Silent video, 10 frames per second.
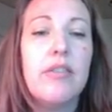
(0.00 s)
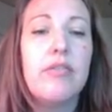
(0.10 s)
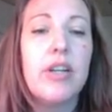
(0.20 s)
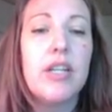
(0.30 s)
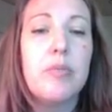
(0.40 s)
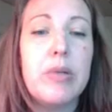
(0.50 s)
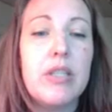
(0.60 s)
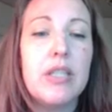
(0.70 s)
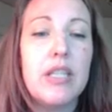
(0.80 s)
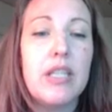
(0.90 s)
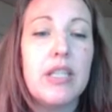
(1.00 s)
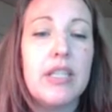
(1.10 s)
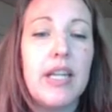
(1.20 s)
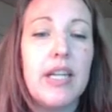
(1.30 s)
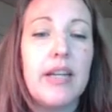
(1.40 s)
Variability in the
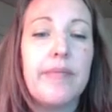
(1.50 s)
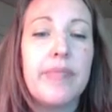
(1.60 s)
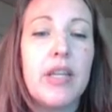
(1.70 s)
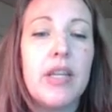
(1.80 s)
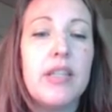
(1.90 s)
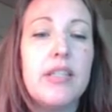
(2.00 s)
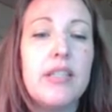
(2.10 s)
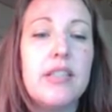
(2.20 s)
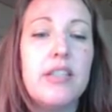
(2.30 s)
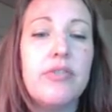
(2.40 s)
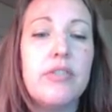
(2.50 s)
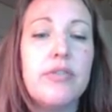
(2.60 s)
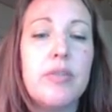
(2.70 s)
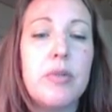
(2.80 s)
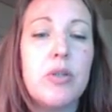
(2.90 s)
data. This is different
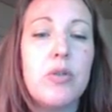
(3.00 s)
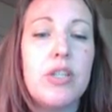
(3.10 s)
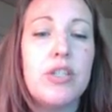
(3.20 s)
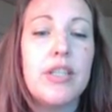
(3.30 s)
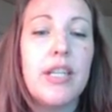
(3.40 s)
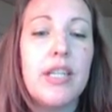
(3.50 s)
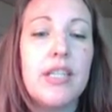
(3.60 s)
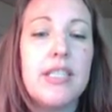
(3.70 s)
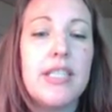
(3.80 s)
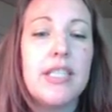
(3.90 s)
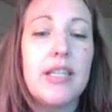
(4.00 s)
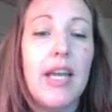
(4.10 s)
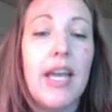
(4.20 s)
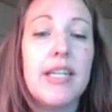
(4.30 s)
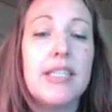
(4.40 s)
from a question that
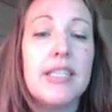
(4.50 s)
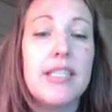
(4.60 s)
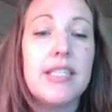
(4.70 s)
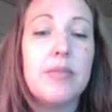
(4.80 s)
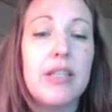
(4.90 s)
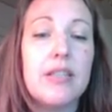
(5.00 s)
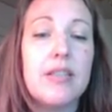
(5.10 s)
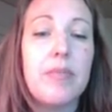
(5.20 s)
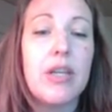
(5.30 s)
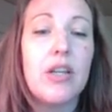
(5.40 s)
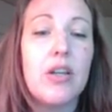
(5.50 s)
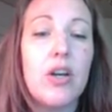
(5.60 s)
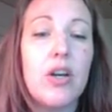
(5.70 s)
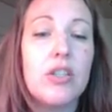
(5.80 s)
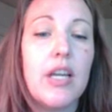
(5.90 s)
anticipates something
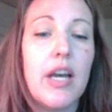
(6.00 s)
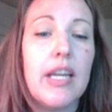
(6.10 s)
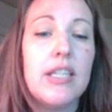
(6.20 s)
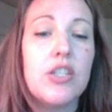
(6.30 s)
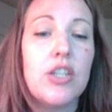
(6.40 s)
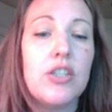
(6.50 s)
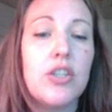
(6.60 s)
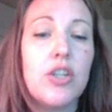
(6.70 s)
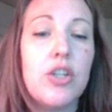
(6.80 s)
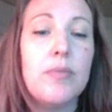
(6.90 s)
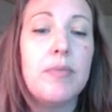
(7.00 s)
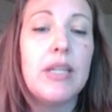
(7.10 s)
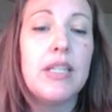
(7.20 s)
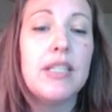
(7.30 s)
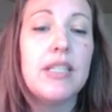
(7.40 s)
called a
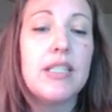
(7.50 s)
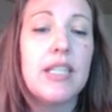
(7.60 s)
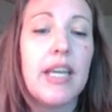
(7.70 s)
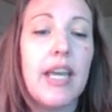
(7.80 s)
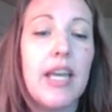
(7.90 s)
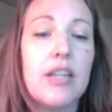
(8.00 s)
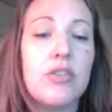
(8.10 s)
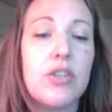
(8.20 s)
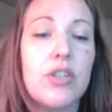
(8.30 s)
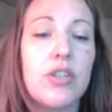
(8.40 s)
deterministic answer.